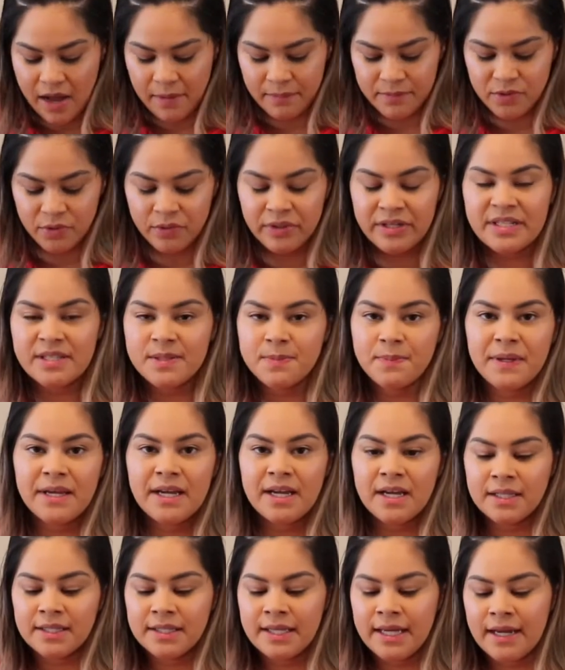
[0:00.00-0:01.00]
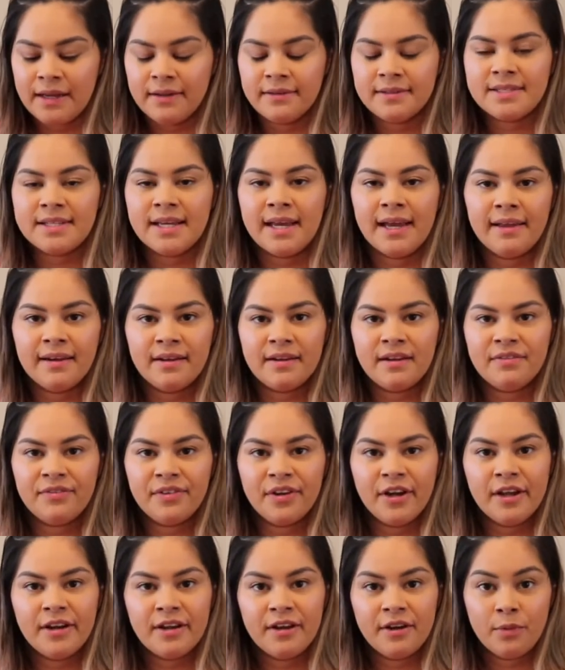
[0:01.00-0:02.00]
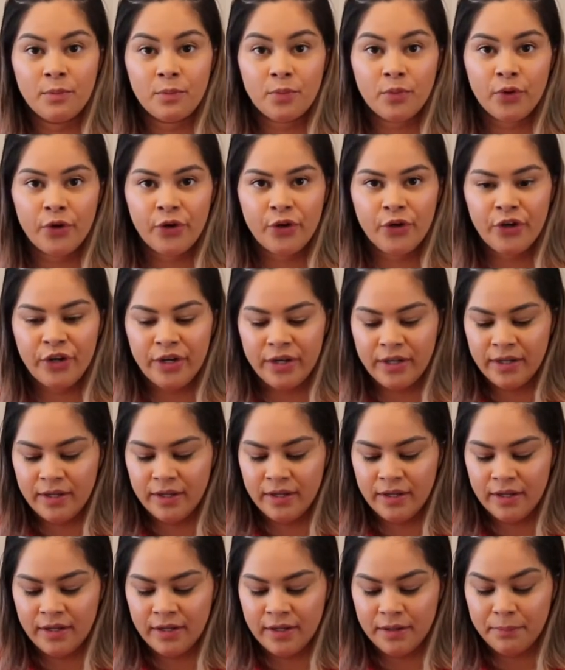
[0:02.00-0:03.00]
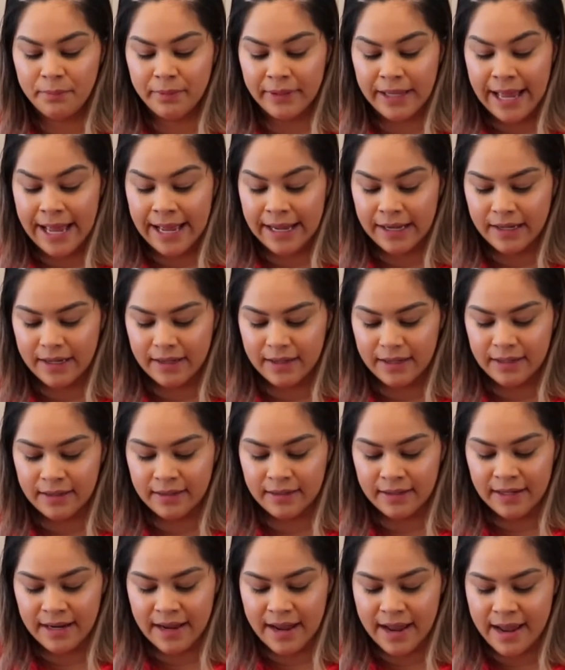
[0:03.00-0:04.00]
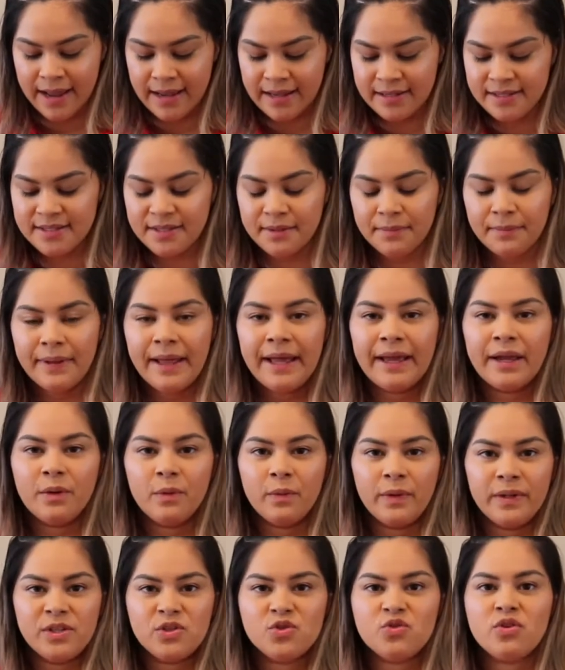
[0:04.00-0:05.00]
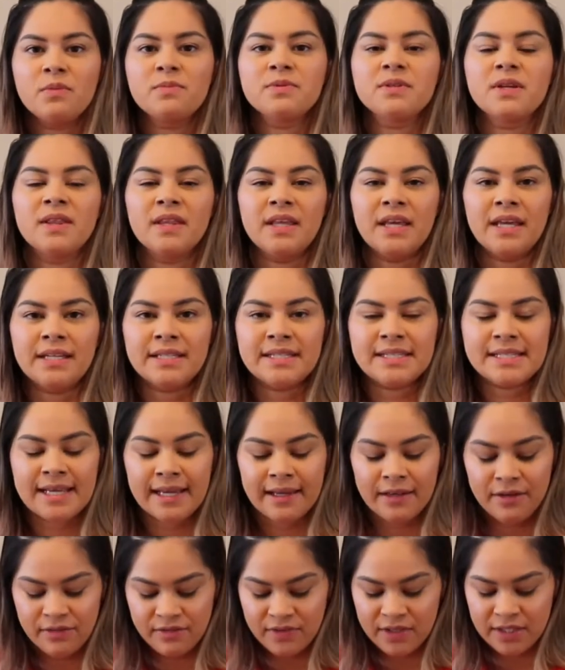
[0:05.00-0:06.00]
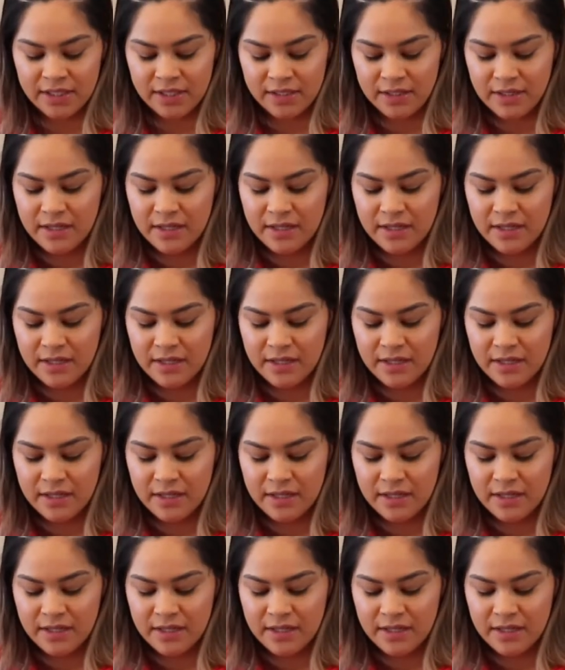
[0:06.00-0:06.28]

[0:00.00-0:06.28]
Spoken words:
So it is pink on the outside, and I've got it embroidered in black, and then it has the black and white stripes on the inside of it.